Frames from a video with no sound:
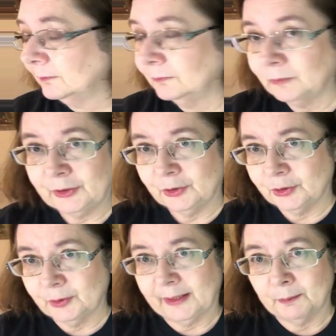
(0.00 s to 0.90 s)
when you're
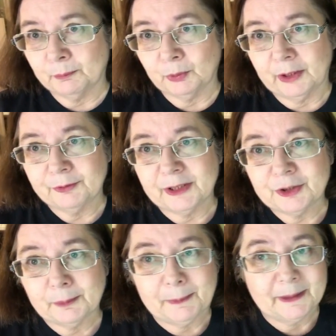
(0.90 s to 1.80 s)
doing embroidery
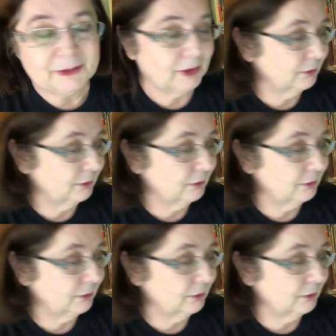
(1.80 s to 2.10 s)
trapunto.